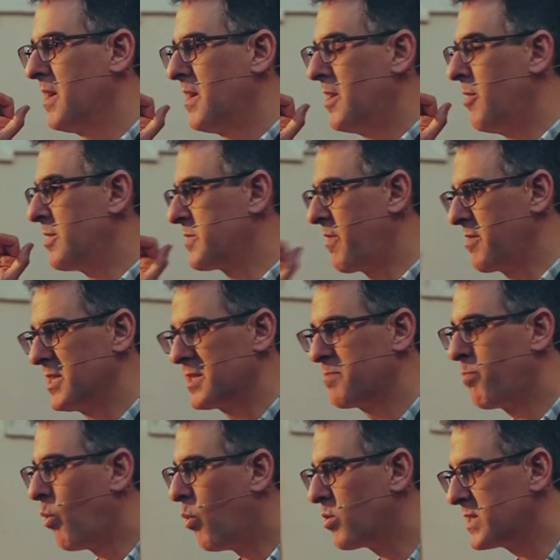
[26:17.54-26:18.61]
I was very
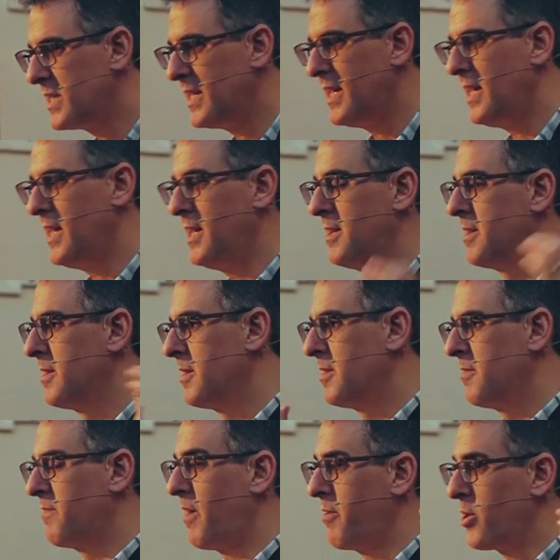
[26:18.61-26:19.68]
sporty,
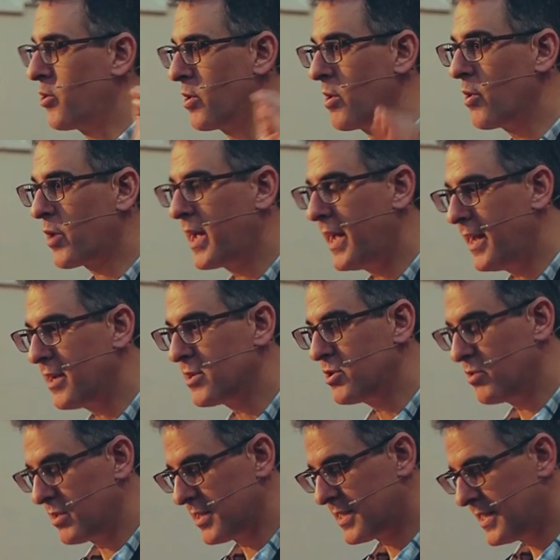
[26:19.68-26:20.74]
very good looking, as you
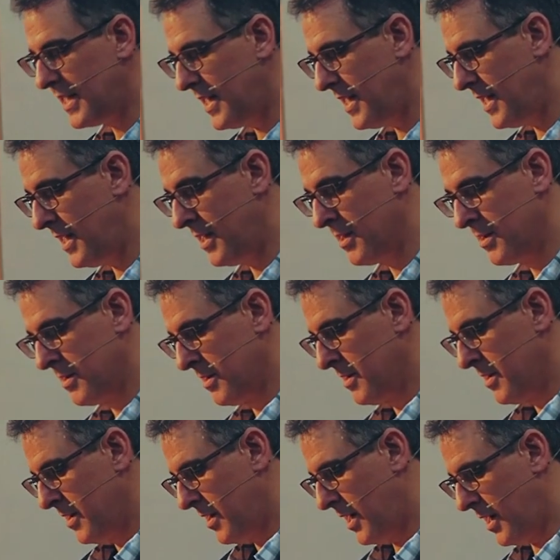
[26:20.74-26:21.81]
can see,
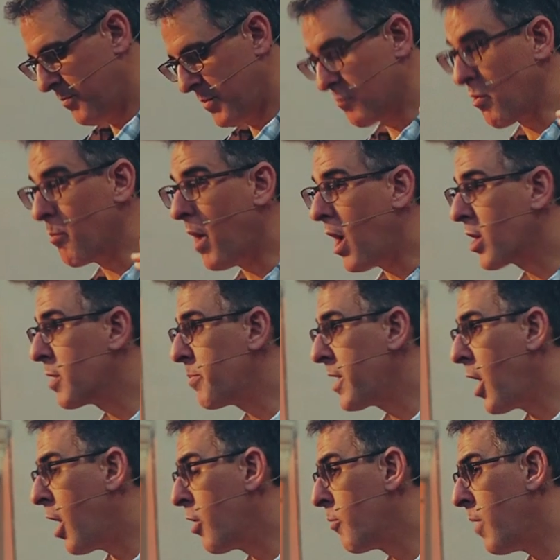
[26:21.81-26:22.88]
remarkably
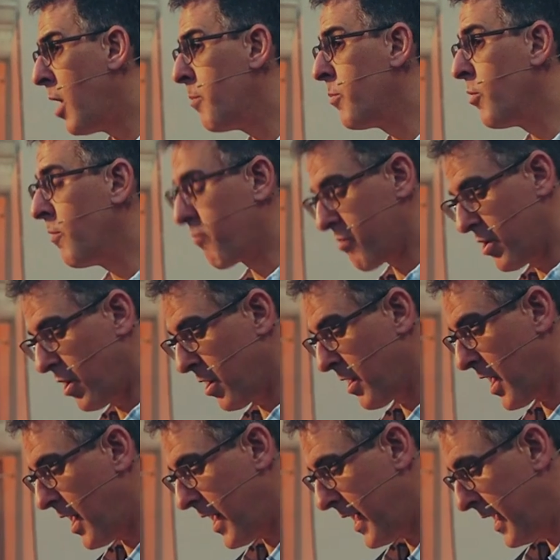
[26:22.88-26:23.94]
humble for a young
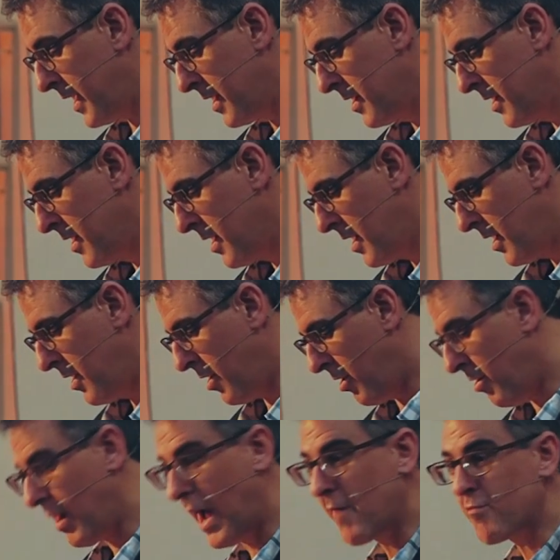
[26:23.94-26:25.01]
guy.
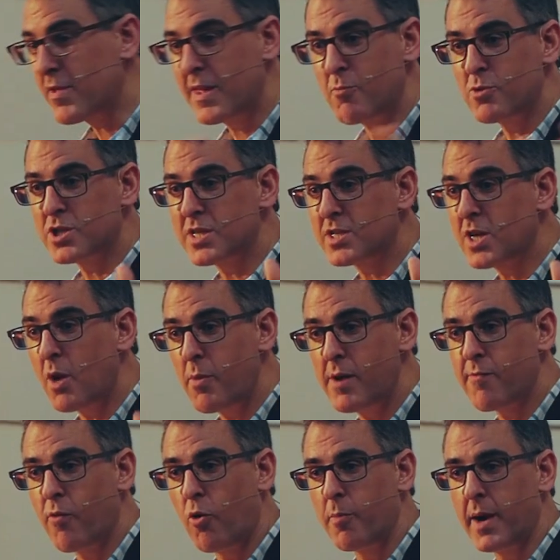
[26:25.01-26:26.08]
Everything was just going
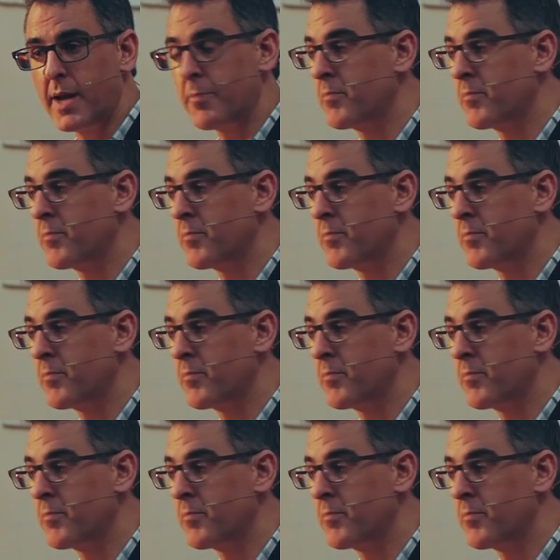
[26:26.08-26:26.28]
for me.